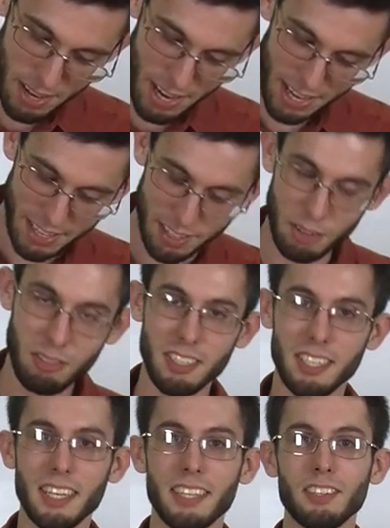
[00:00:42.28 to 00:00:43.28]
I can
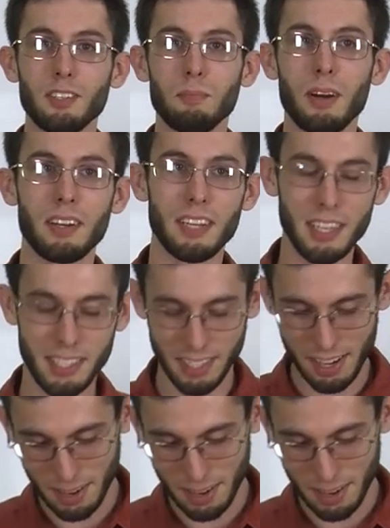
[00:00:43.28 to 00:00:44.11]
totally take this apart. It's